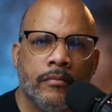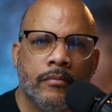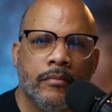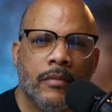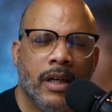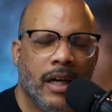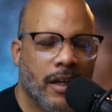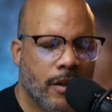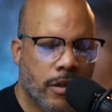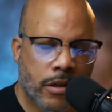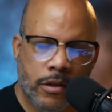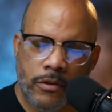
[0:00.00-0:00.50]

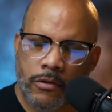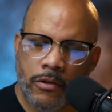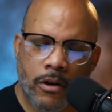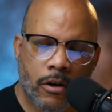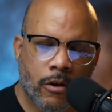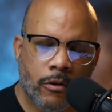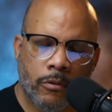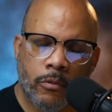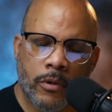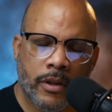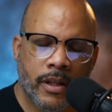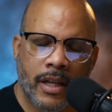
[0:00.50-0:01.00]
I
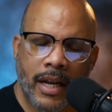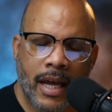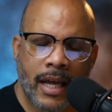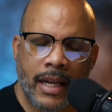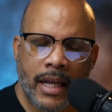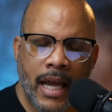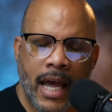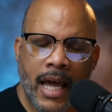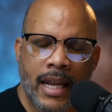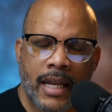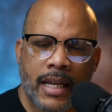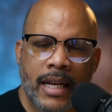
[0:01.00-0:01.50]

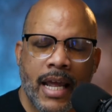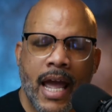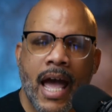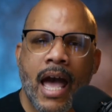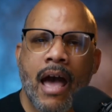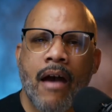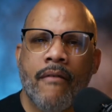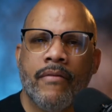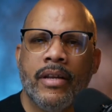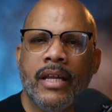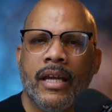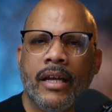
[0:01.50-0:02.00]
didn't
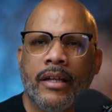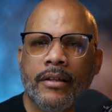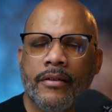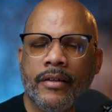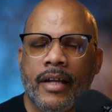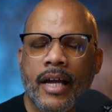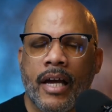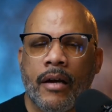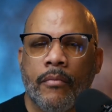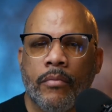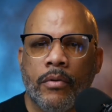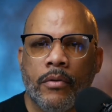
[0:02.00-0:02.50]
have any
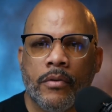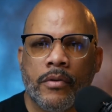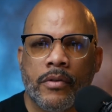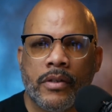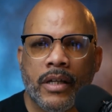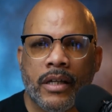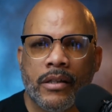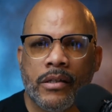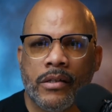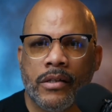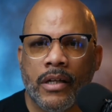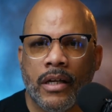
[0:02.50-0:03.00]
examples
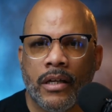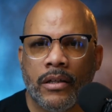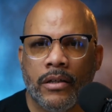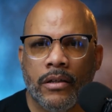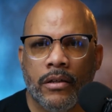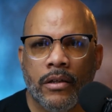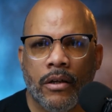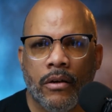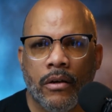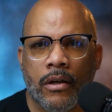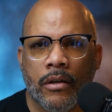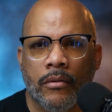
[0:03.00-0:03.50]
that said, you
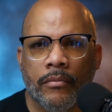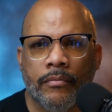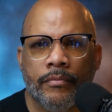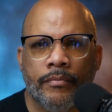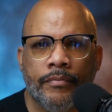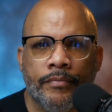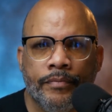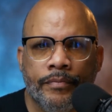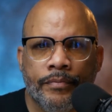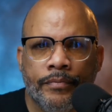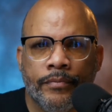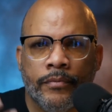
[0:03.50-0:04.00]
know what,
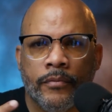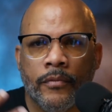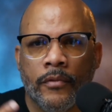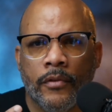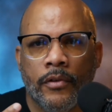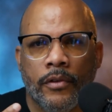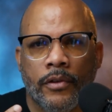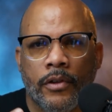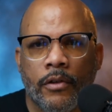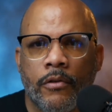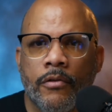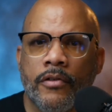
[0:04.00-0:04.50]

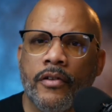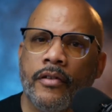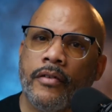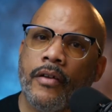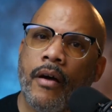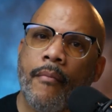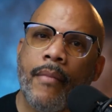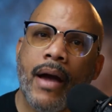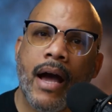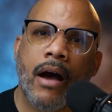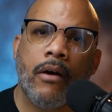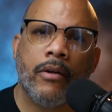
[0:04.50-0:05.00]
deuces,
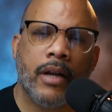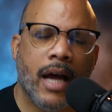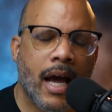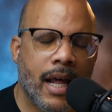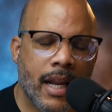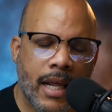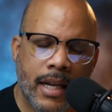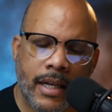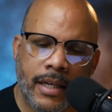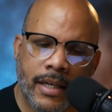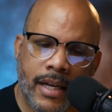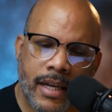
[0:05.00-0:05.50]
I'm out. I
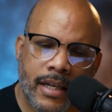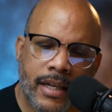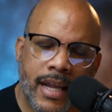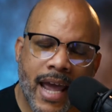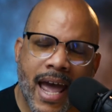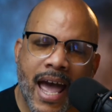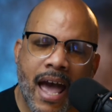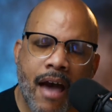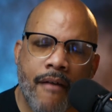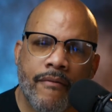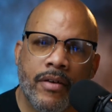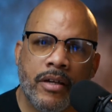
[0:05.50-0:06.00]
didn't
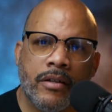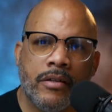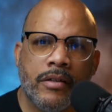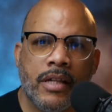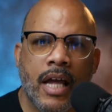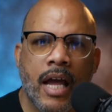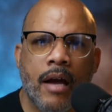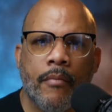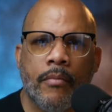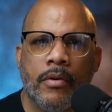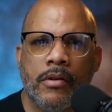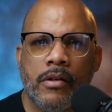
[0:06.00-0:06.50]
have
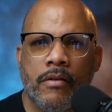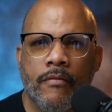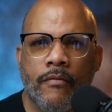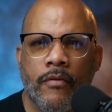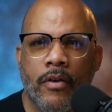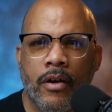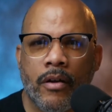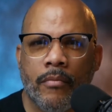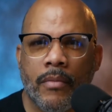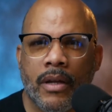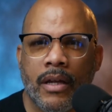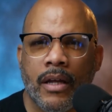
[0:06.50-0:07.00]
examples in
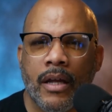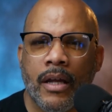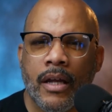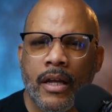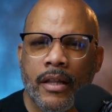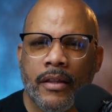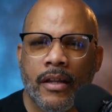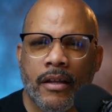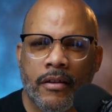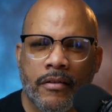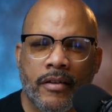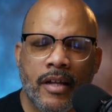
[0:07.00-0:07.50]
front of me.
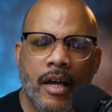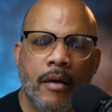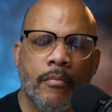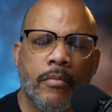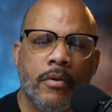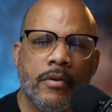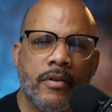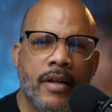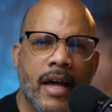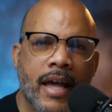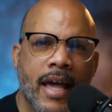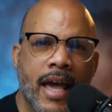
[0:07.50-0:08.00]
The
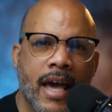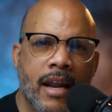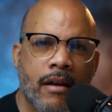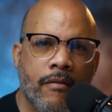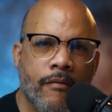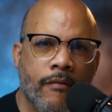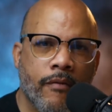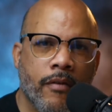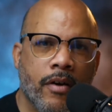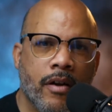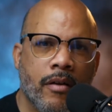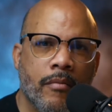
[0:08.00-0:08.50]
examples I had in
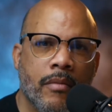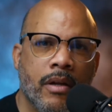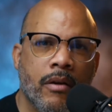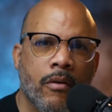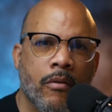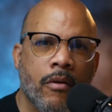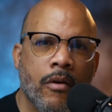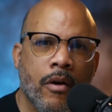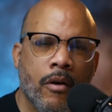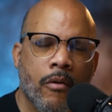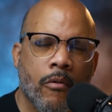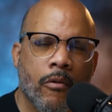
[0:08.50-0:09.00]
front of me
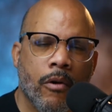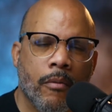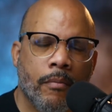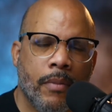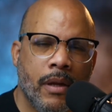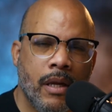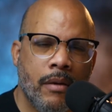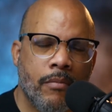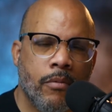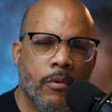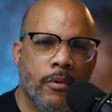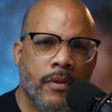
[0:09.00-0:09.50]
were
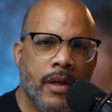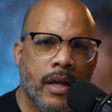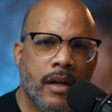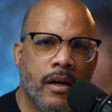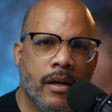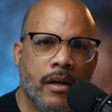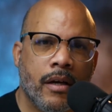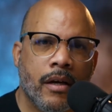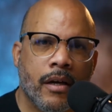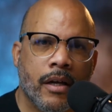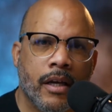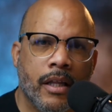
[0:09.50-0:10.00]
people that
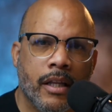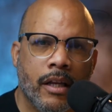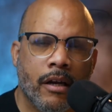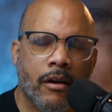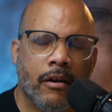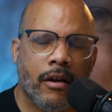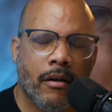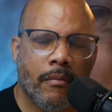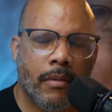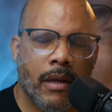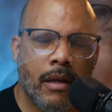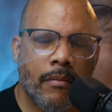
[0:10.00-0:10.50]
hung in there,
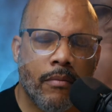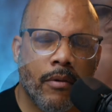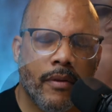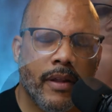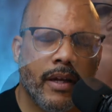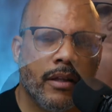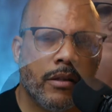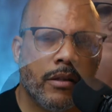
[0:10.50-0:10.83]
that people that